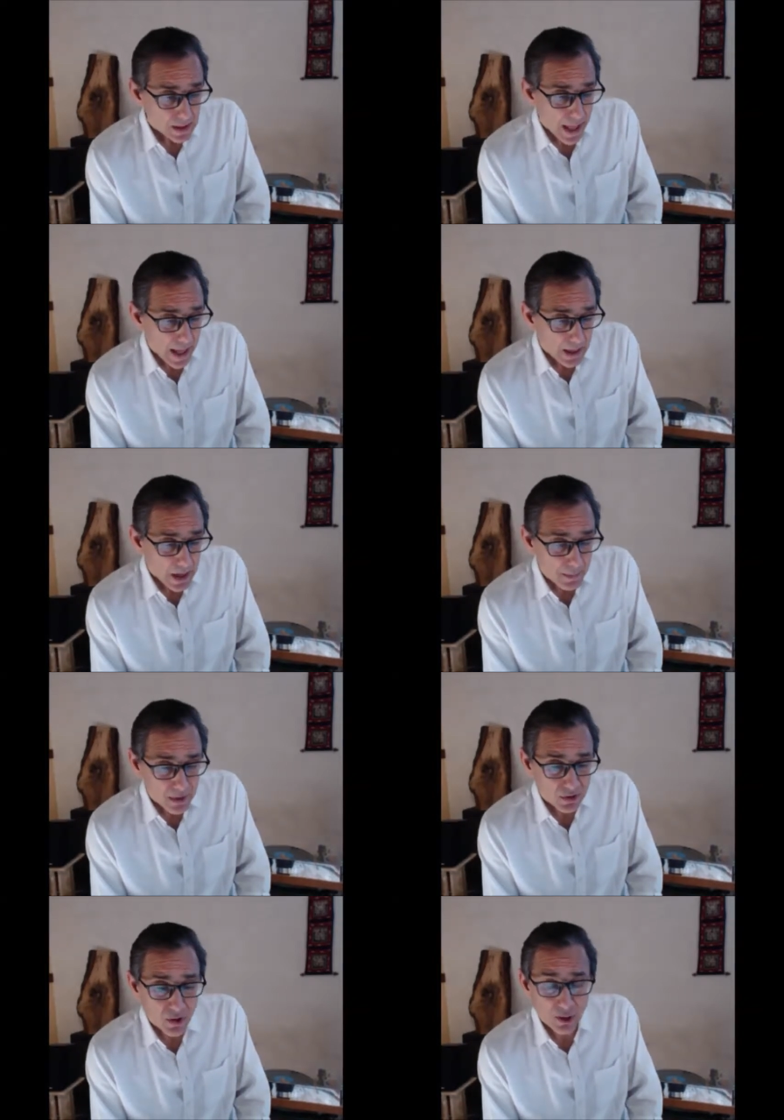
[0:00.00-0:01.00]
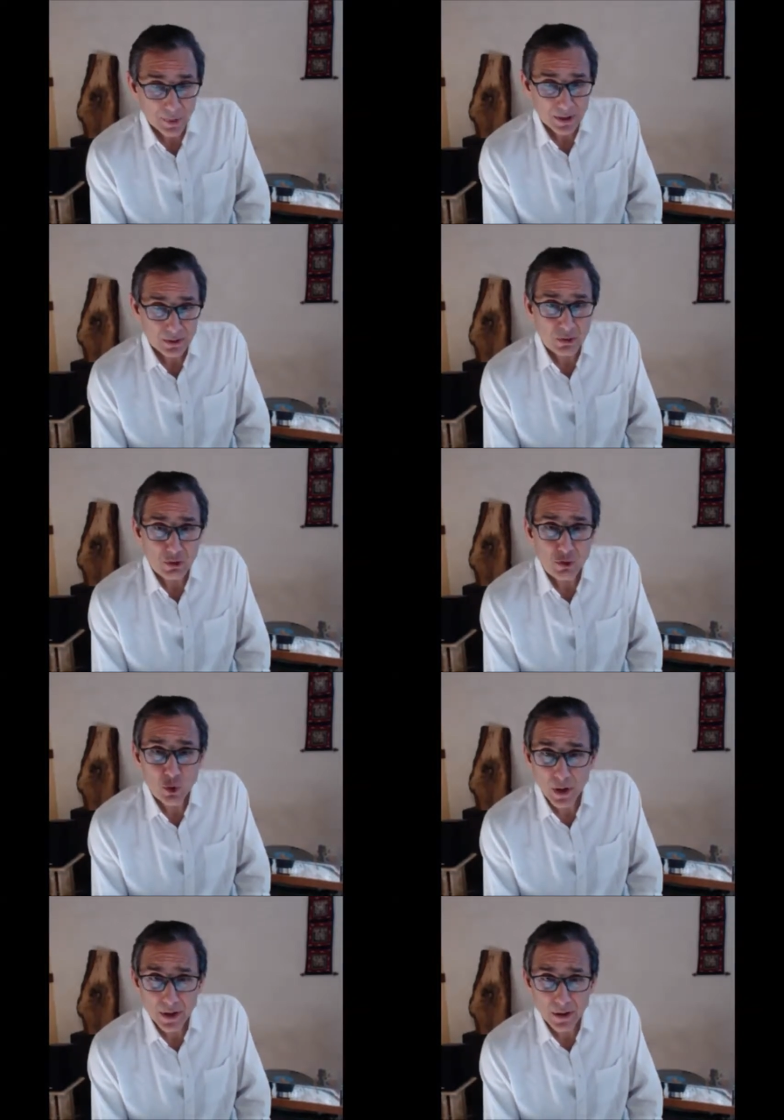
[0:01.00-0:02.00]
And I'm gonna talk about
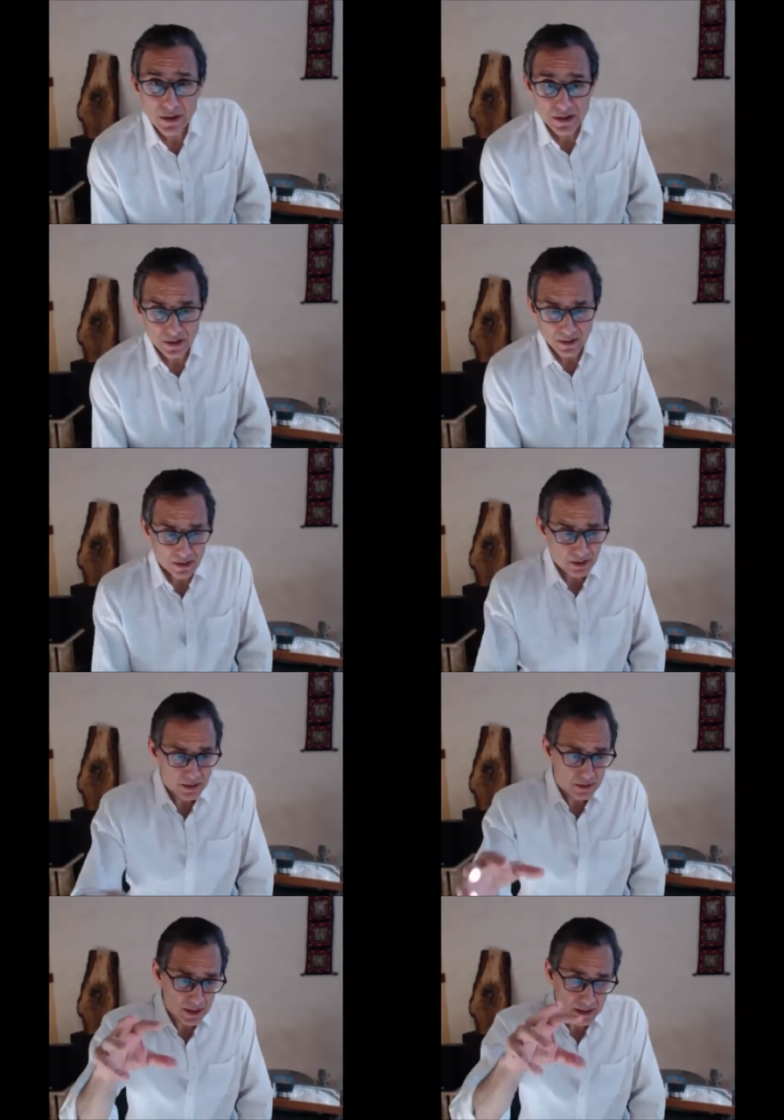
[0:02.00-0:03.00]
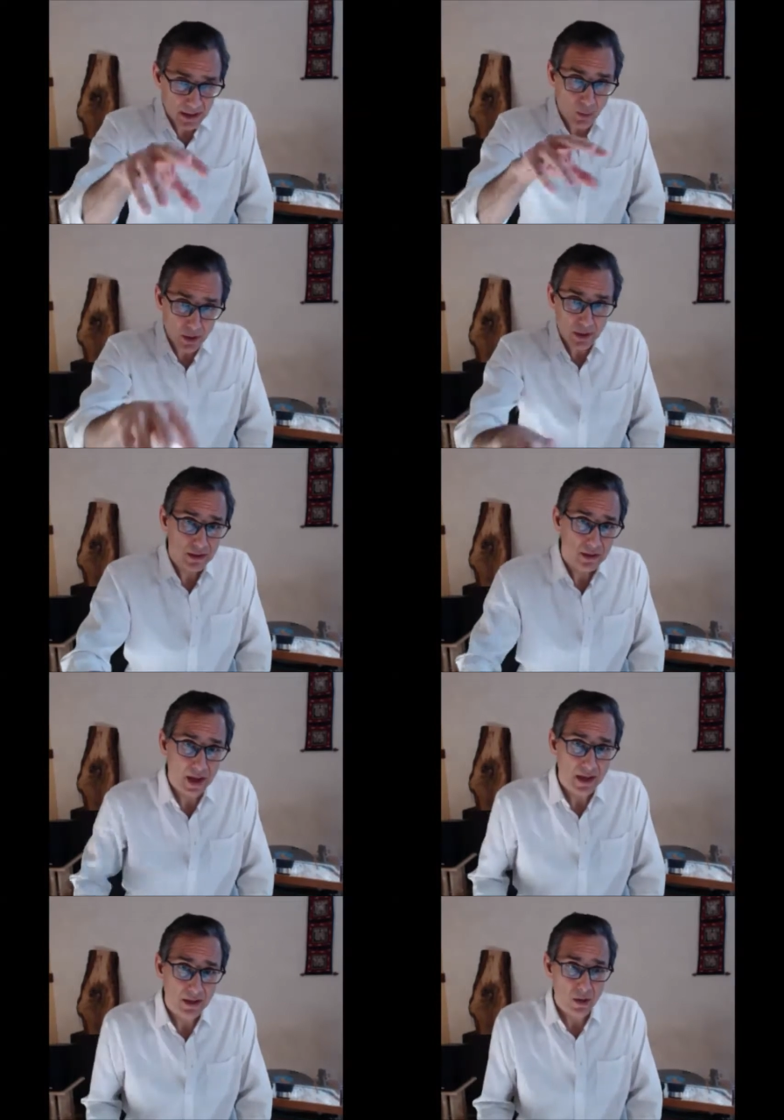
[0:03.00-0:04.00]
two areas uh, that they went in to
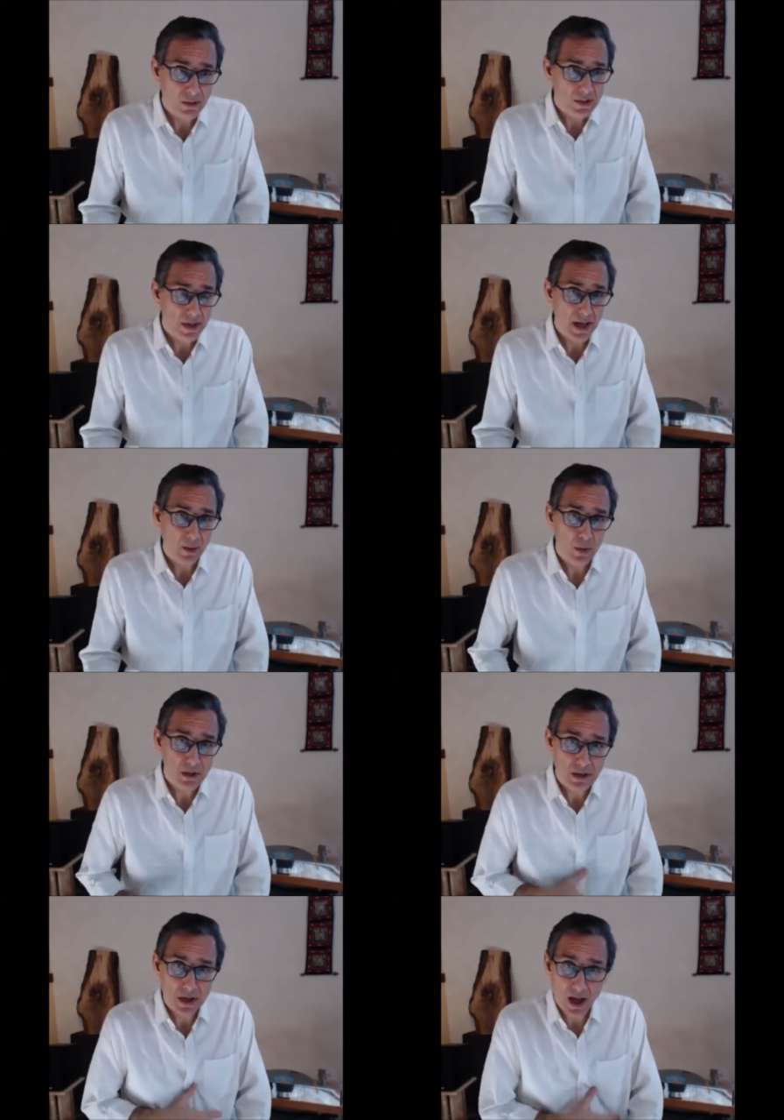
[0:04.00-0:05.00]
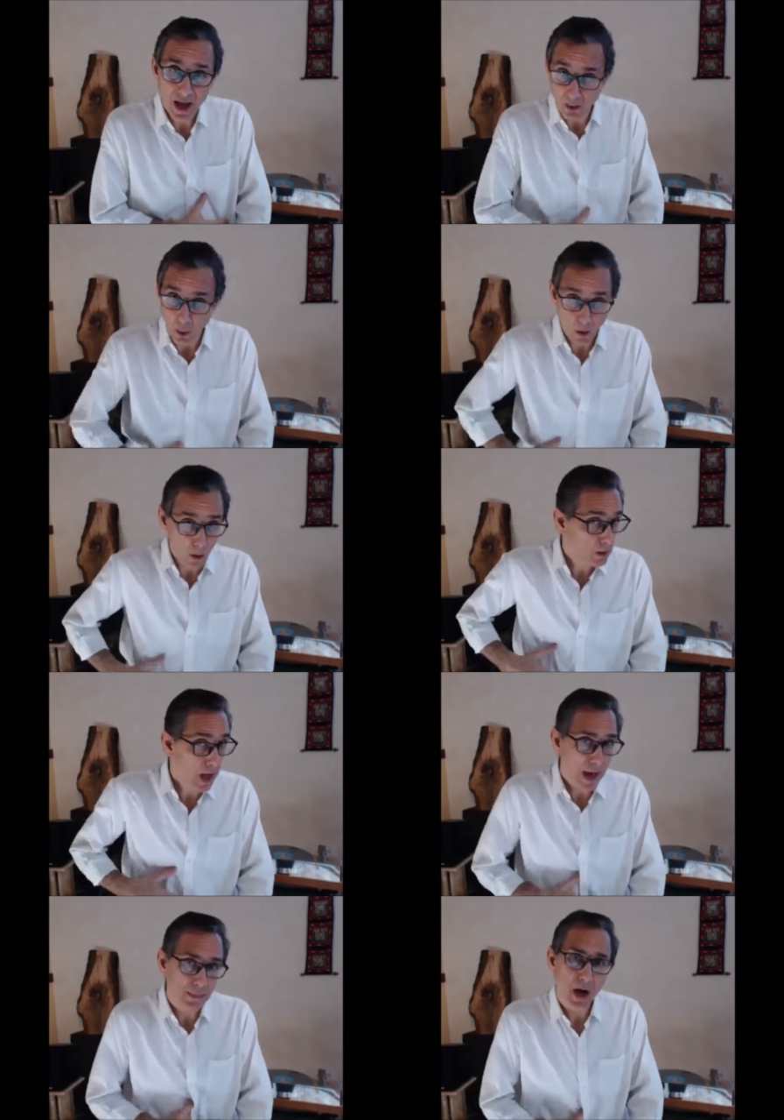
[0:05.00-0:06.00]
diagnose and that was uh, all
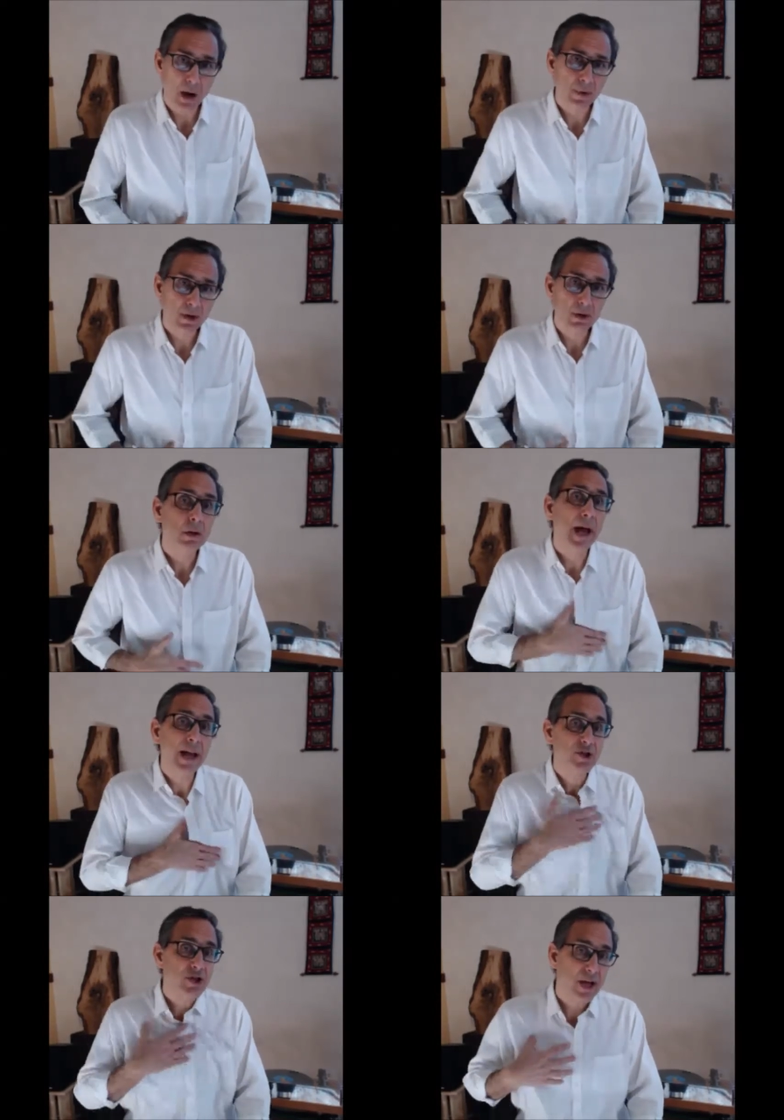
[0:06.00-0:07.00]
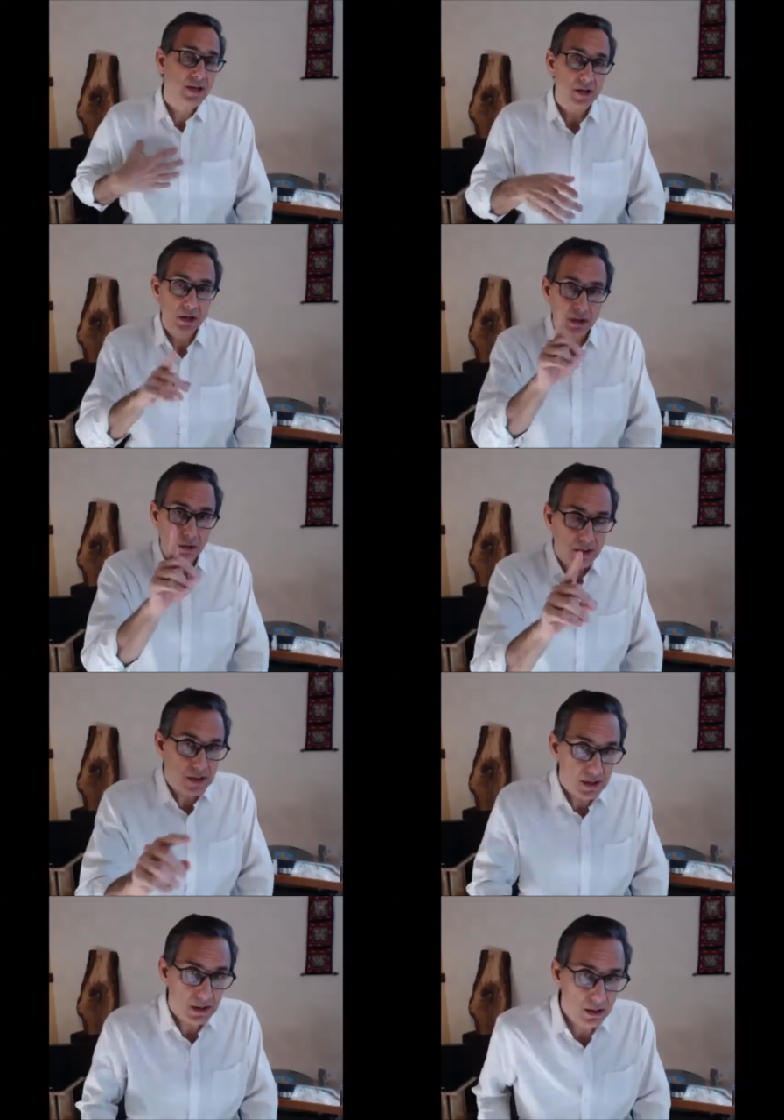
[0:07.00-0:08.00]
abdominal and chest, including
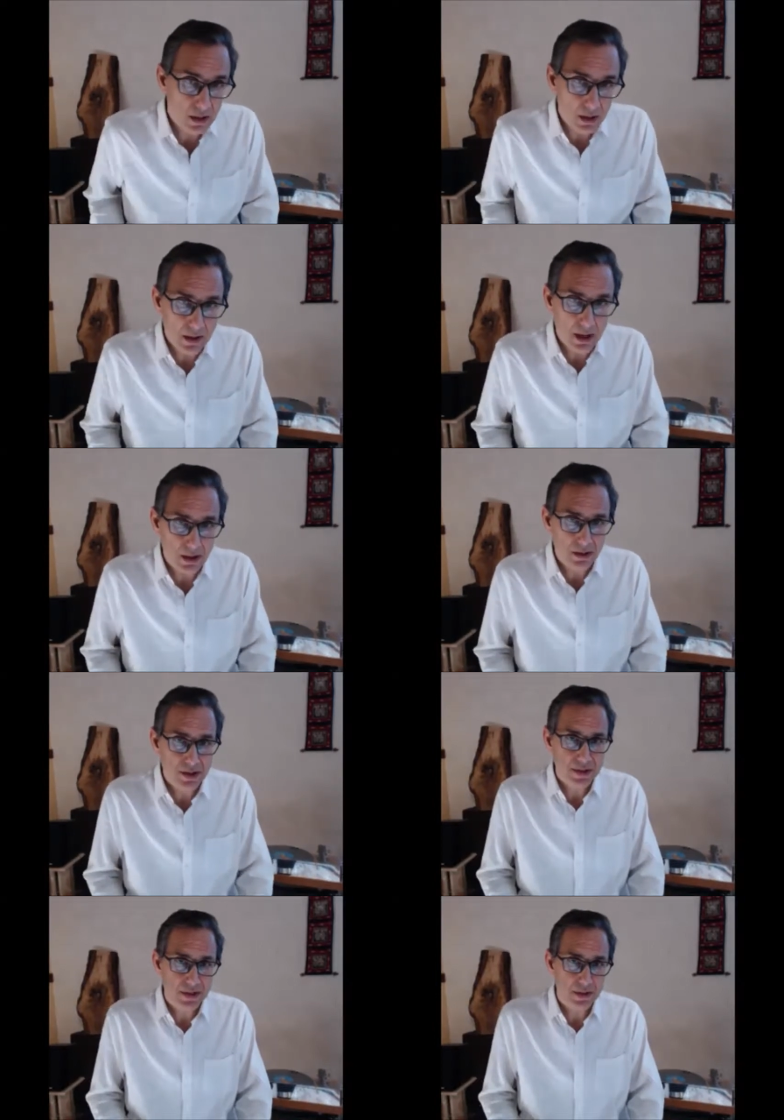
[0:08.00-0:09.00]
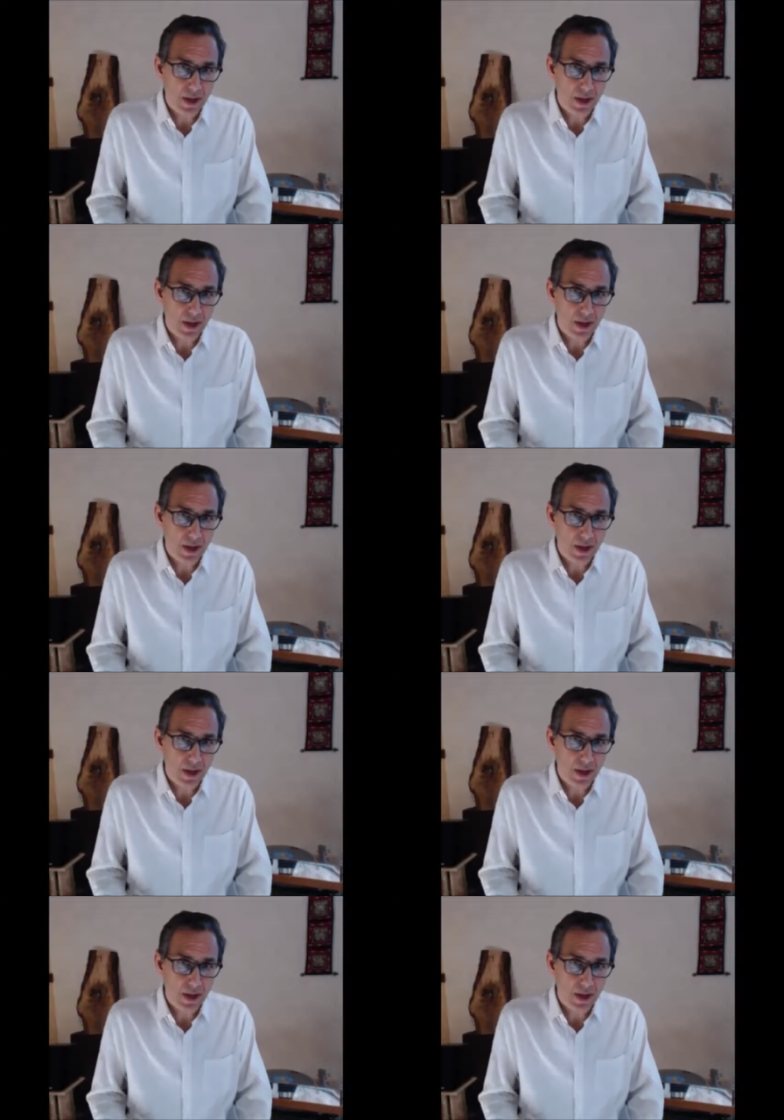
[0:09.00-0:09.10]
seeing the cardiologist.